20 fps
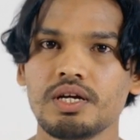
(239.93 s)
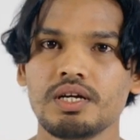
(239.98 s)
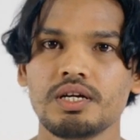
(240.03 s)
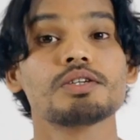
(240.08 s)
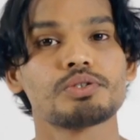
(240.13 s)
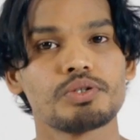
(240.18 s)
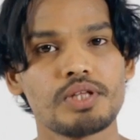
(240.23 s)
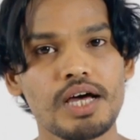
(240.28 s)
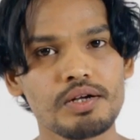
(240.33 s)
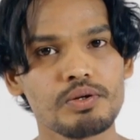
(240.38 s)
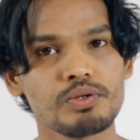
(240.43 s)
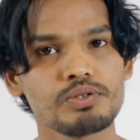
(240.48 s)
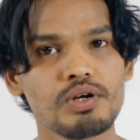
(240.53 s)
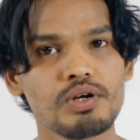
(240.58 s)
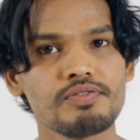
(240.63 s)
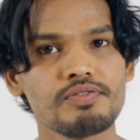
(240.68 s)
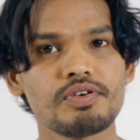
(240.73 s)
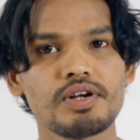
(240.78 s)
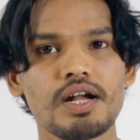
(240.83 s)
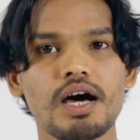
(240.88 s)
So that was
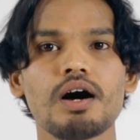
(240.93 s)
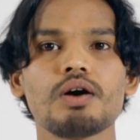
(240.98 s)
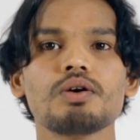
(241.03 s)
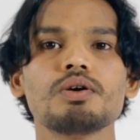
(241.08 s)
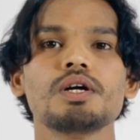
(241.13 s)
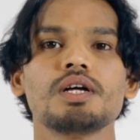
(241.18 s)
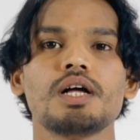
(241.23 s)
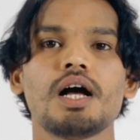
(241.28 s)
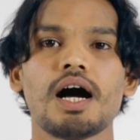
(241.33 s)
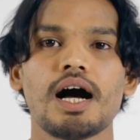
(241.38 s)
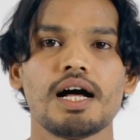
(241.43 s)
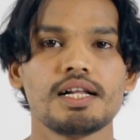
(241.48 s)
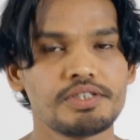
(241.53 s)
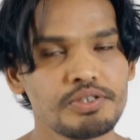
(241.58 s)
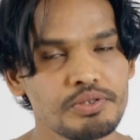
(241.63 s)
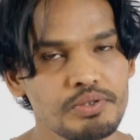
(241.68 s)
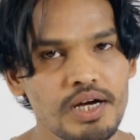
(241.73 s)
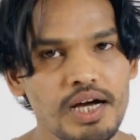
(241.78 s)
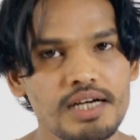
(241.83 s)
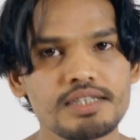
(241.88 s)
for now. I'll see
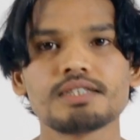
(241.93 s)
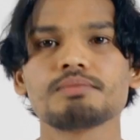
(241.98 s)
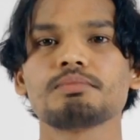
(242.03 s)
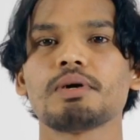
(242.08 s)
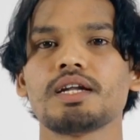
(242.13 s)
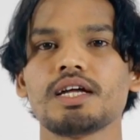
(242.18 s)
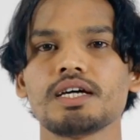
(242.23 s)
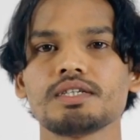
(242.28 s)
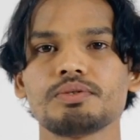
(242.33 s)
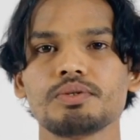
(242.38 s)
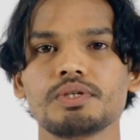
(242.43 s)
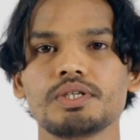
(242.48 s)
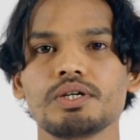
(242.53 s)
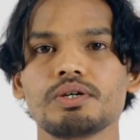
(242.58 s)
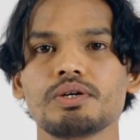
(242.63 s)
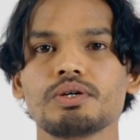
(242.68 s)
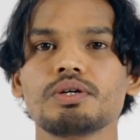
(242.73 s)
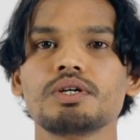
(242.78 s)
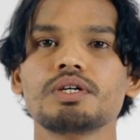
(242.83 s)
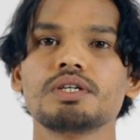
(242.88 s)
you guys in my next
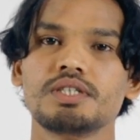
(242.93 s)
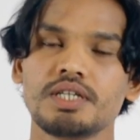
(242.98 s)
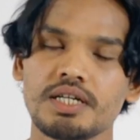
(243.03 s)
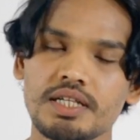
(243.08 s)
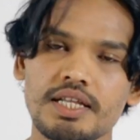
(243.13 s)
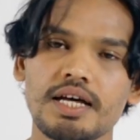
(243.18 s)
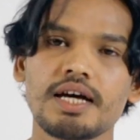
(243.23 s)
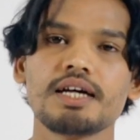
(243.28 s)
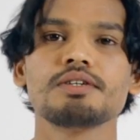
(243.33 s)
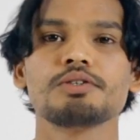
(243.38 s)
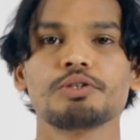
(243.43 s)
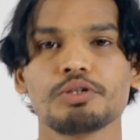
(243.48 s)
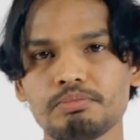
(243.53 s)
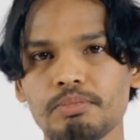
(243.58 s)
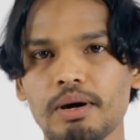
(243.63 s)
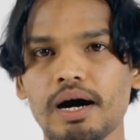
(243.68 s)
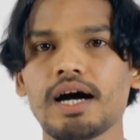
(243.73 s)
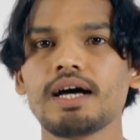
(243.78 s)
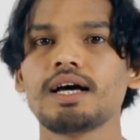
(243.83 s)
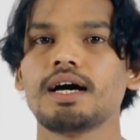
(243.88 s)
video. Till then,
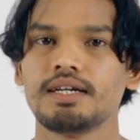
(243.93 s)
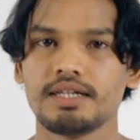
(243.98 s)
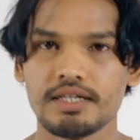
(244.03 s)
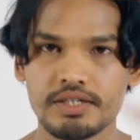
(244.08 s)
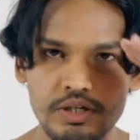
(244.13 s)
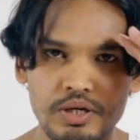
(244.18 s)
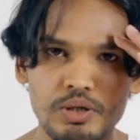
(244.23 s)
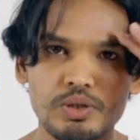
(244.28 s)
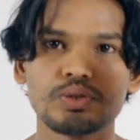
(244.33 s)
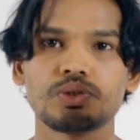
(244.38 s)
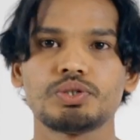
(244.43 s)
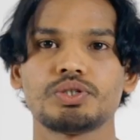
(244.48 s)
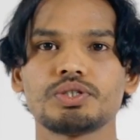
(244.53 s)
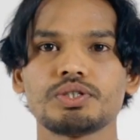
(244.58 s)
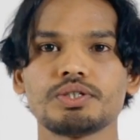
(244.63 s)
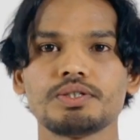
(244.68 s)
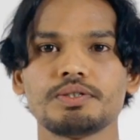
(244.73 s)
goodbye and adios.